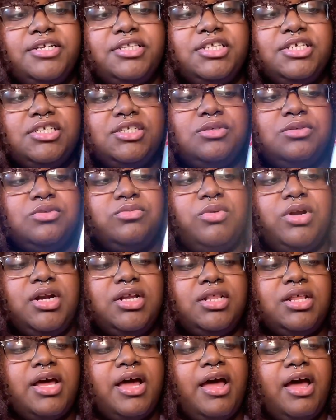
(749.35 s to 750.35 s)
This was one
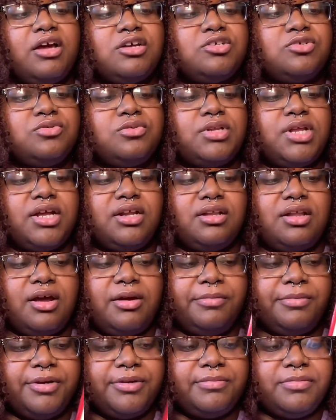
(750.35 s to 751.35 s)
of the actual like
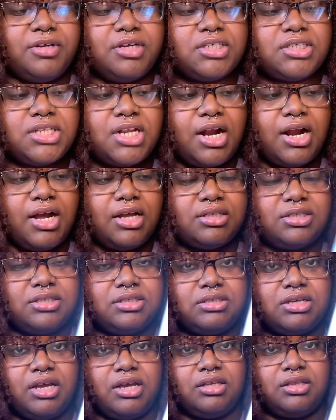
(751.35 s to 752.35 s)
library books that I had to
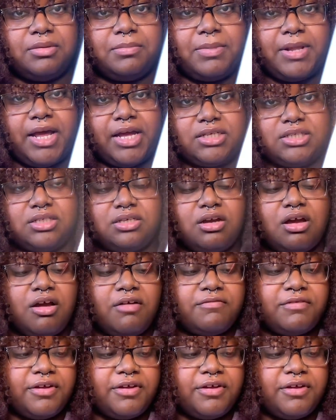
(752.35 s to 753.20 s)
take the plastic off